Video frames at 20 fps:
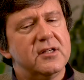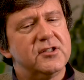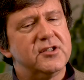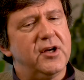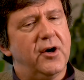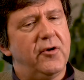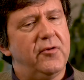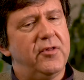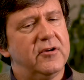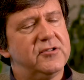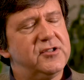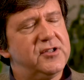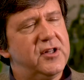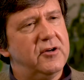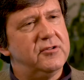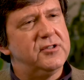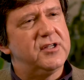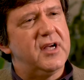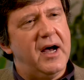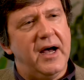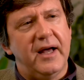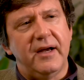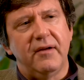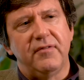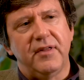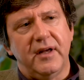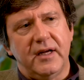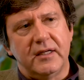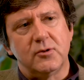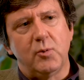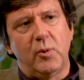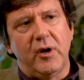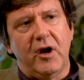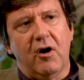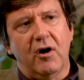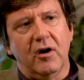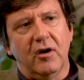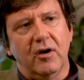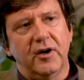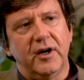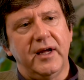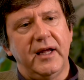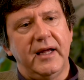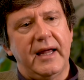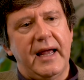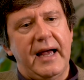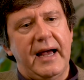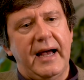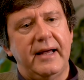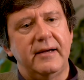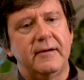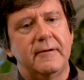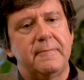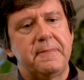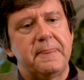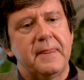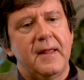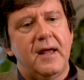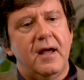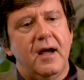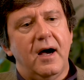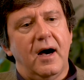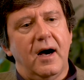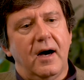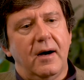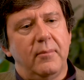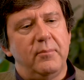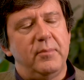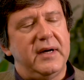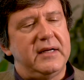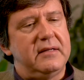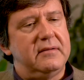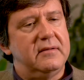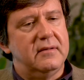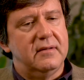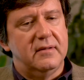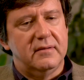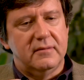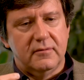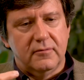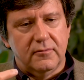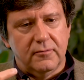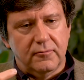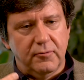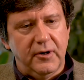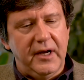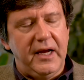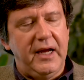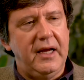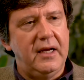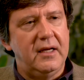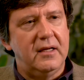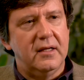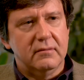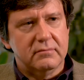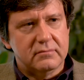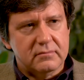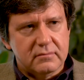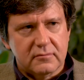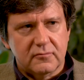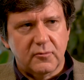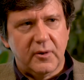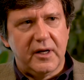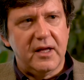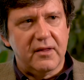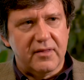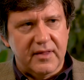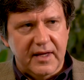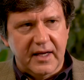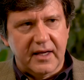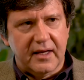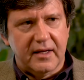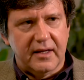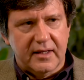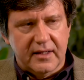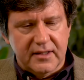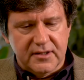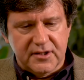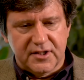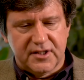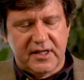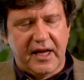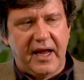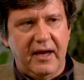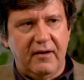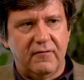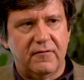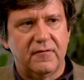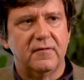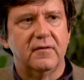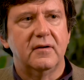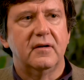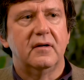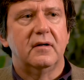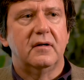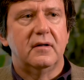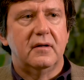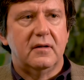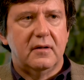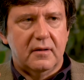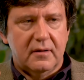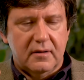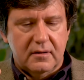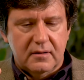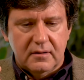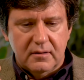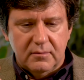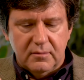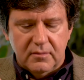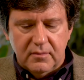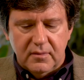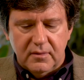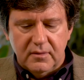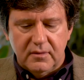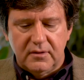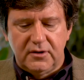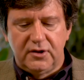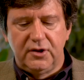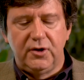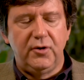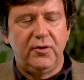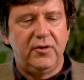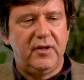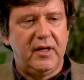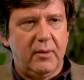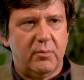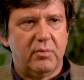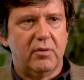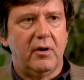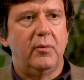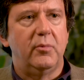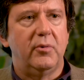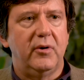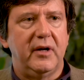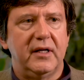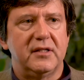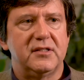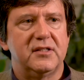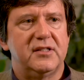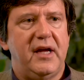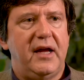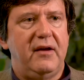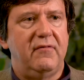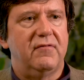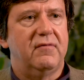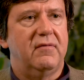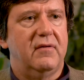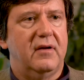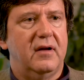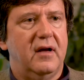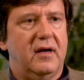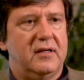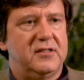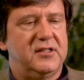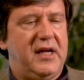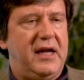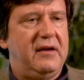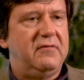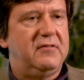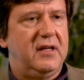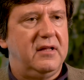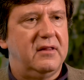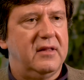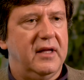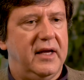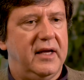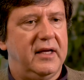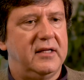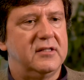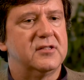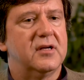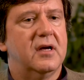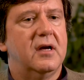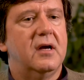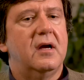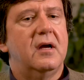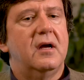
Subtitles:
So there's those kind of things we are looking at. But read what you think is safe, do the appropriate safety things.